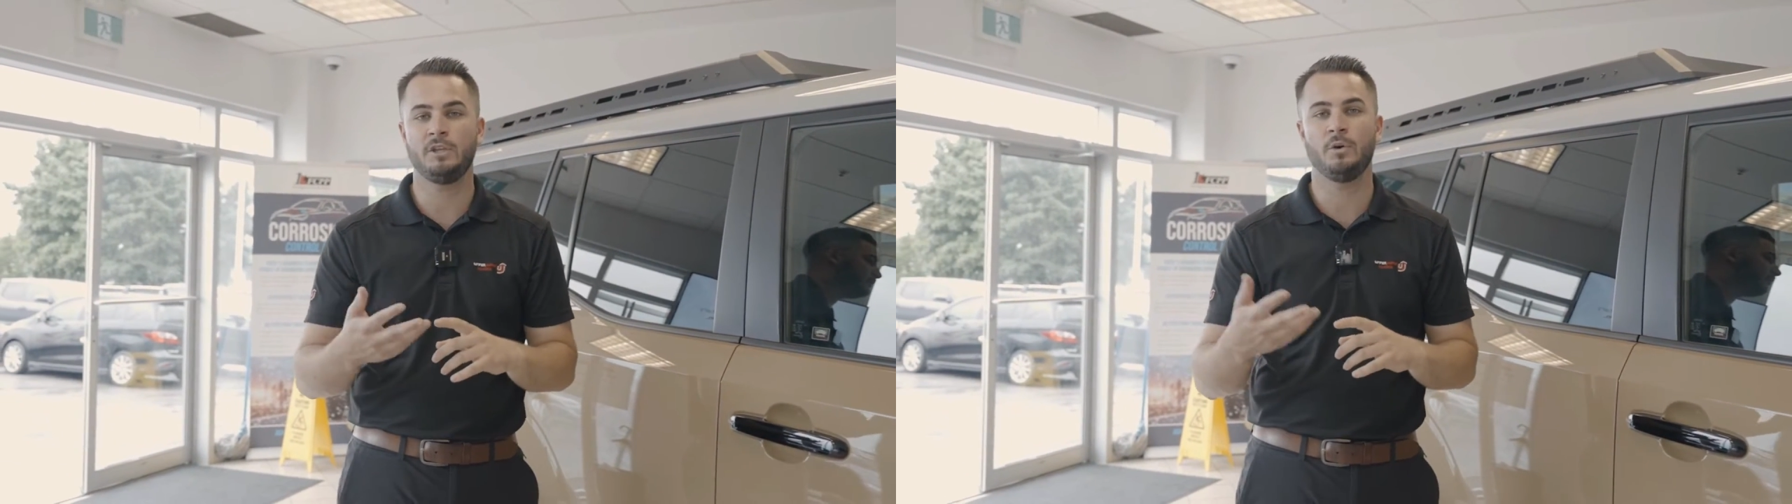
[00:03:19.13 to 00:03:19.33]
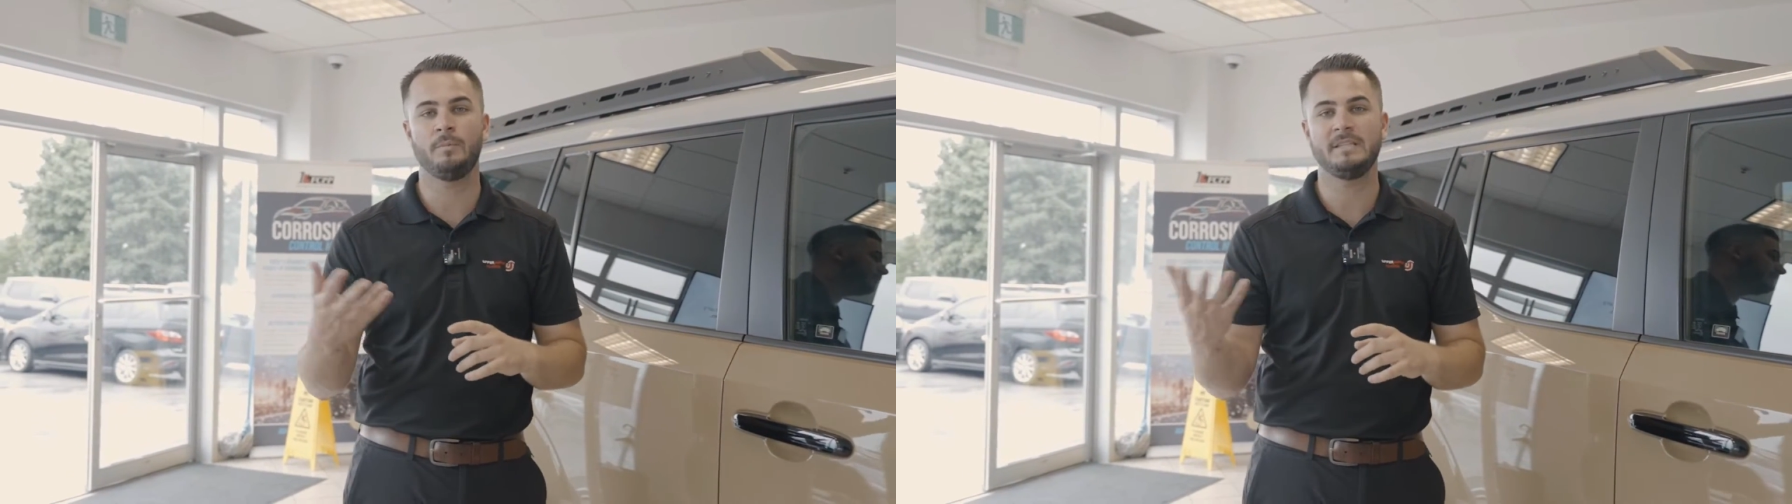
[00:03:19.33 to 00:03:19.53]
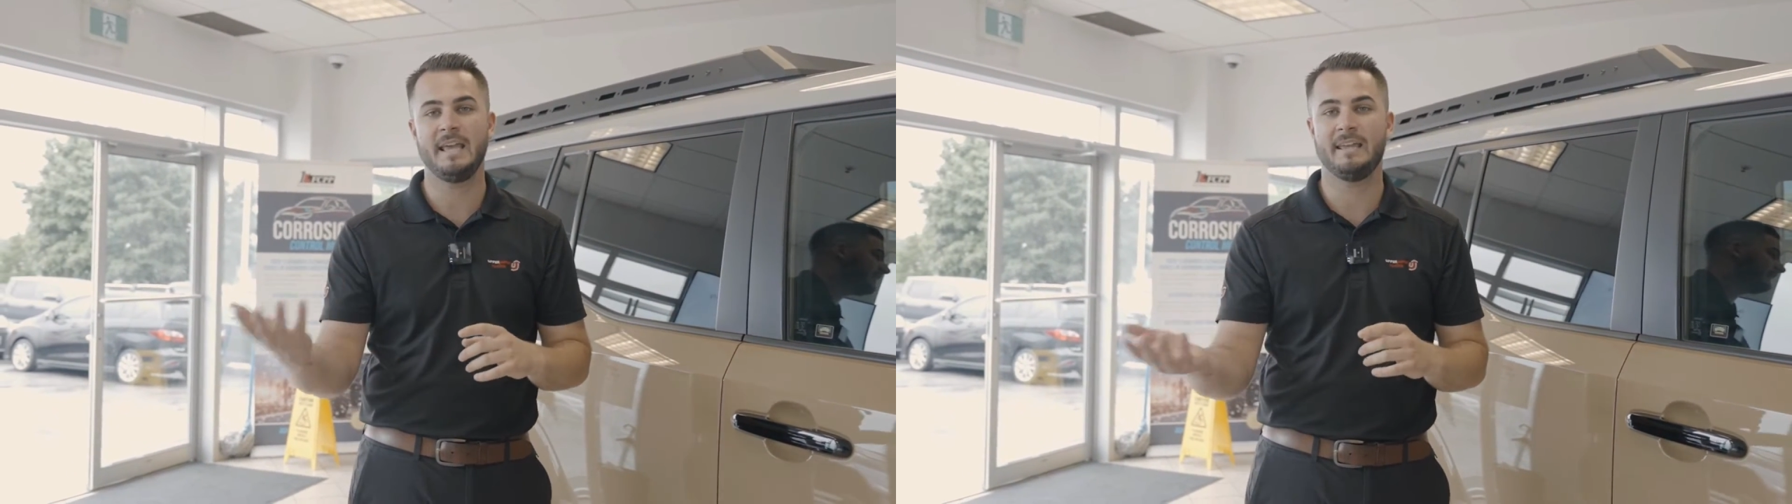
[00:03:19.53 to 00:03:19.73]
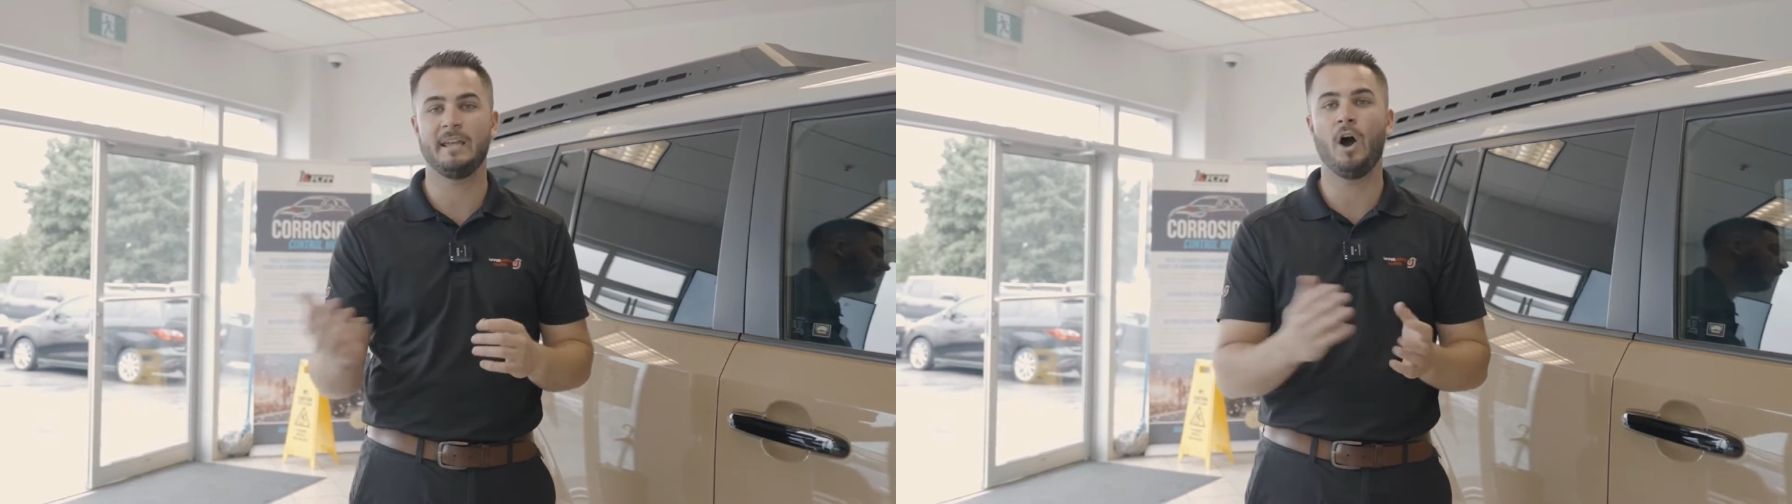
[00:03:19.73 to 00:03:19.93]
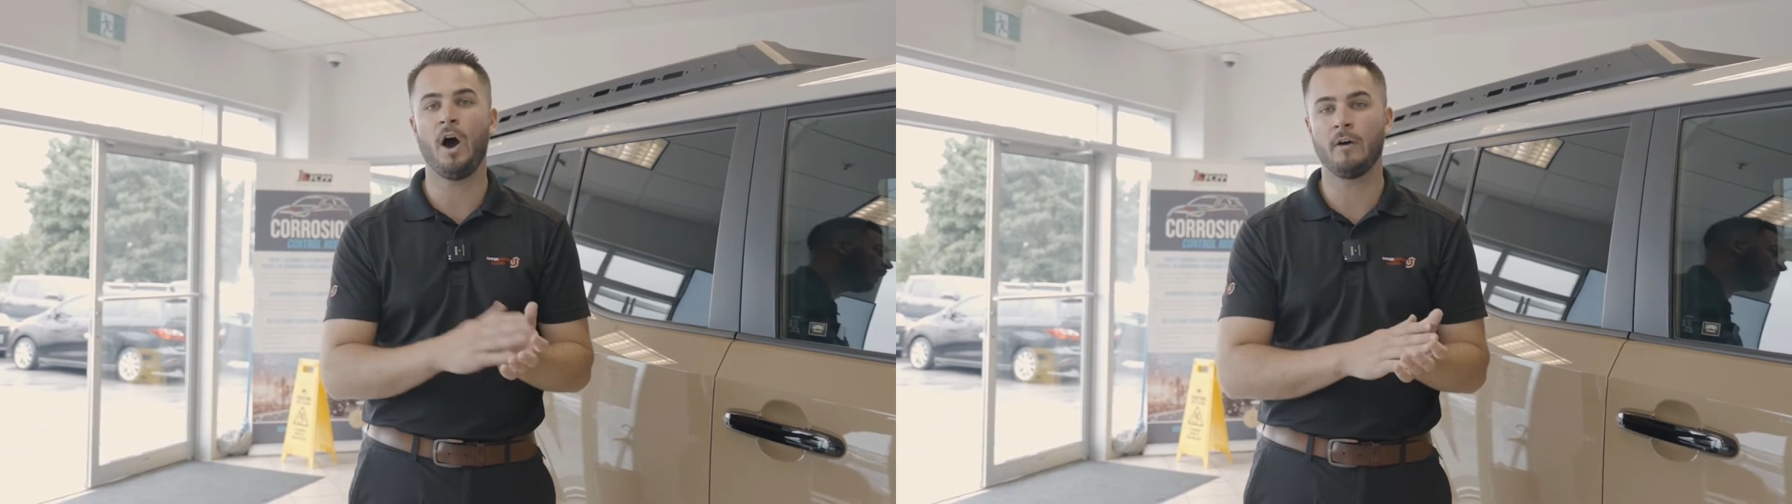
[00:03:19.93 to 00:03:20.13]
you would be
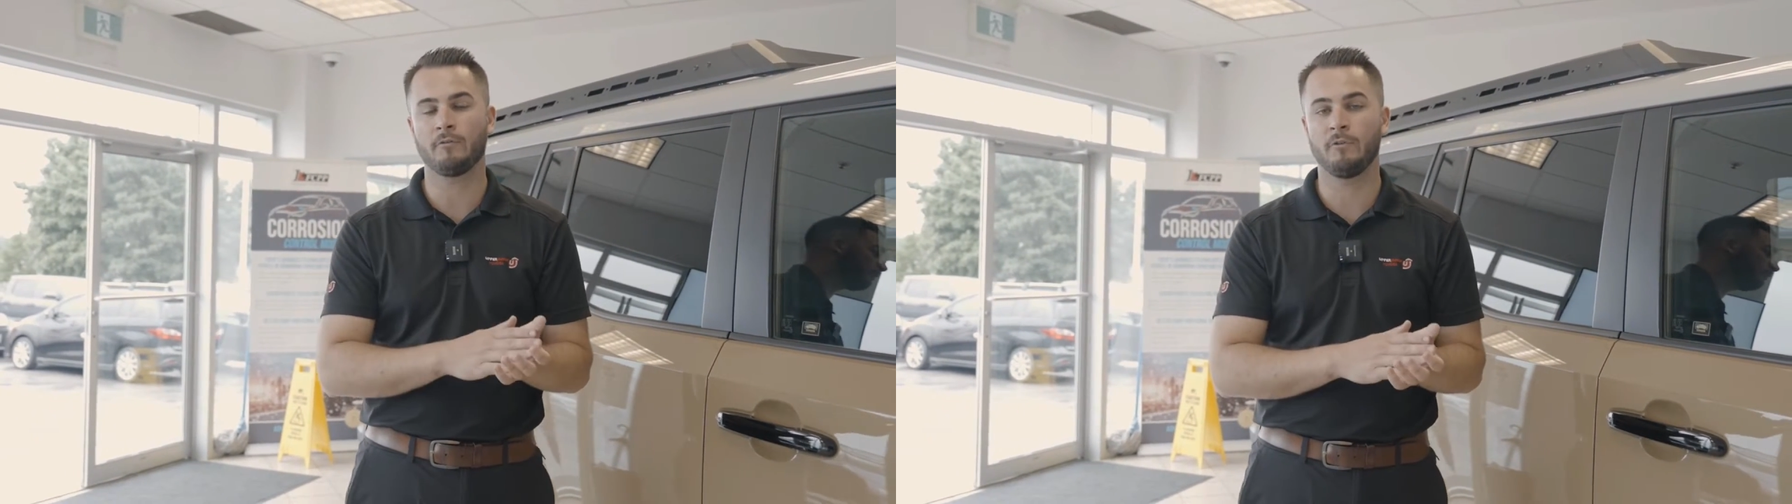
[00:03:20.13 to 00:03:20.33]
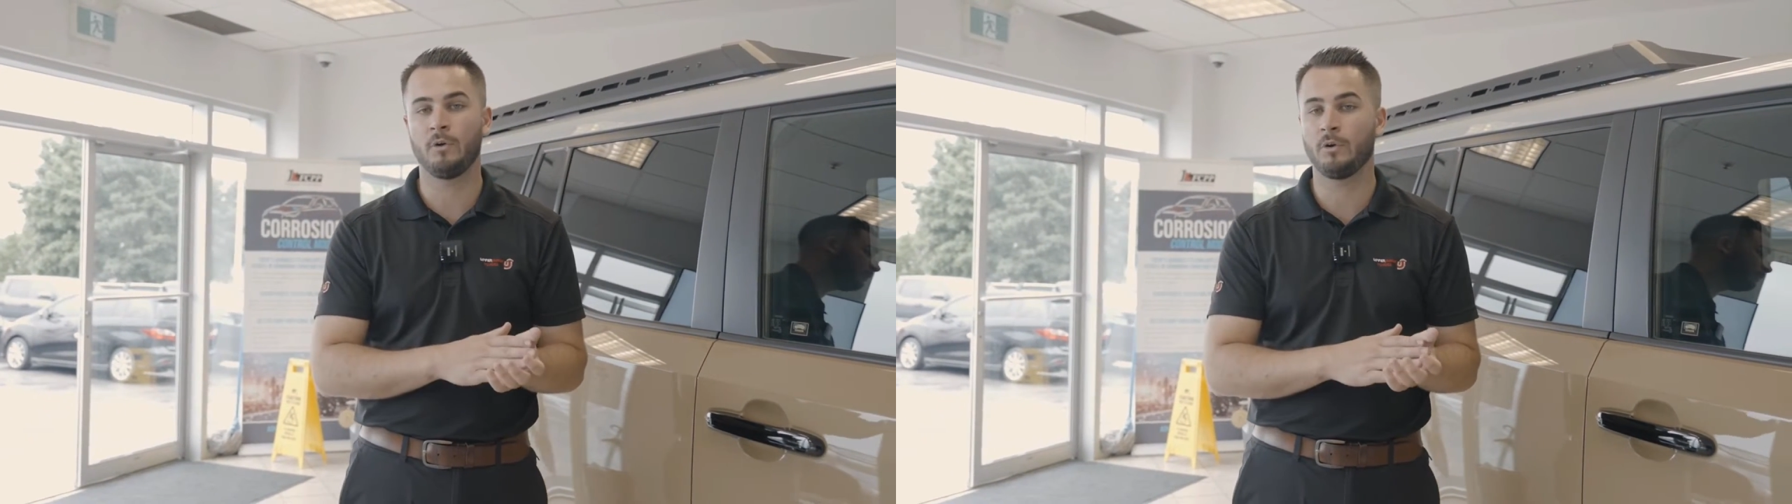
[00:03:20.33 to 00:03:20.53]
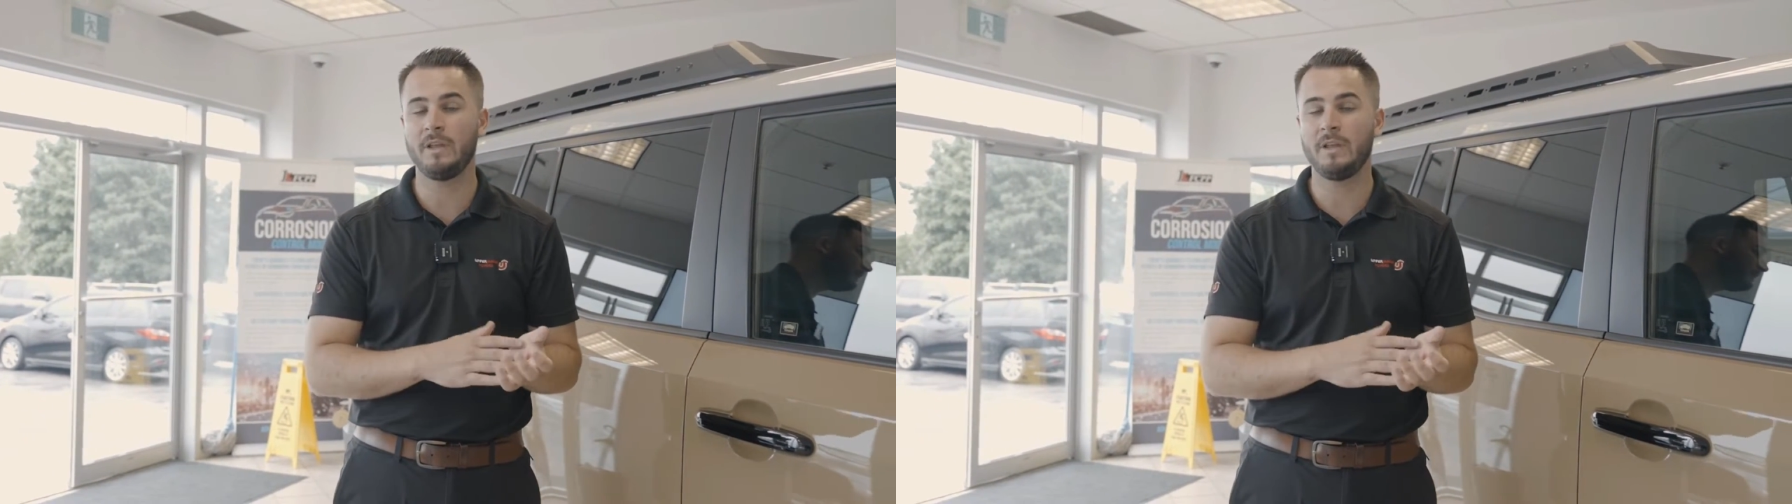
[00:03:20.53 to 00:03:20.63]
taking off-road